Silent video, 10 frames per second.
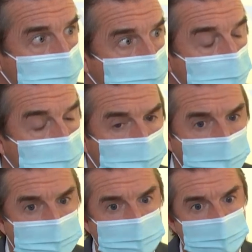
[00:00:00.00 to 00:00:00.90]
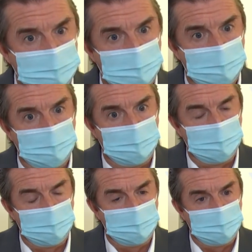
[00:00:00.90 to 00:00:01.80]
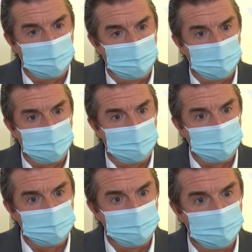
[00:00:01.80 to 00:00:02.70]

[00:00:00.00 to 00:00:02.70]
for all of us, and